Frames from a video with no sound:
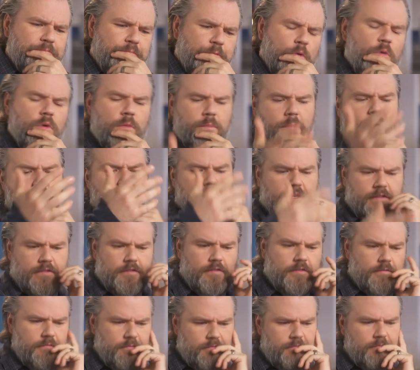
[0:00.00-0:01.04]
Well,
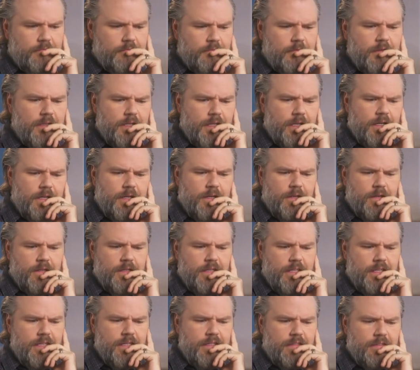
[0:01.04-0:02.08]
Max uh,
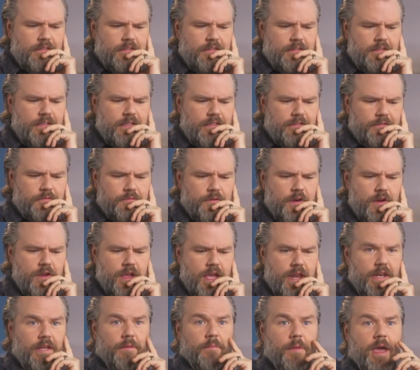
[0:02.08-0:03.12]
is this very
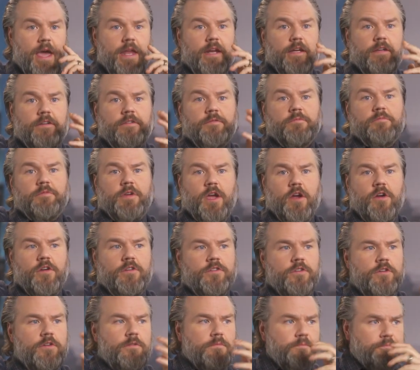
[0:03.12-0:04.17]
enigmatic
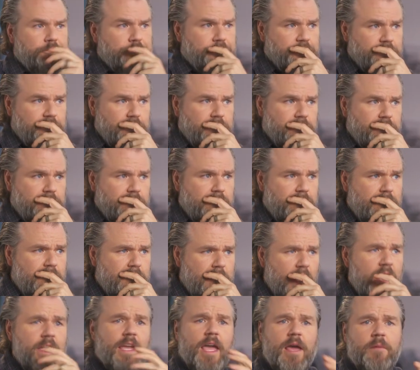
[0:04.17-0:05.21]
character,
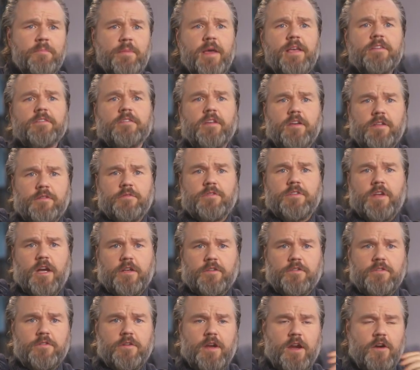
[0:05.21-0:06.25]
again, based on
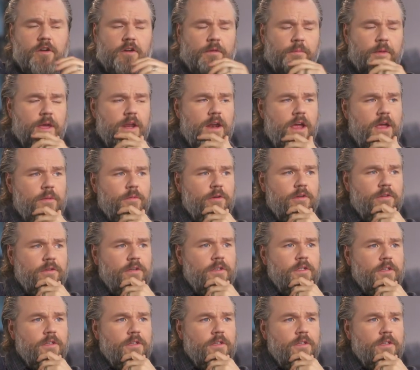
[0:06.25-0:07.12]
Dr. Eric Manheimer.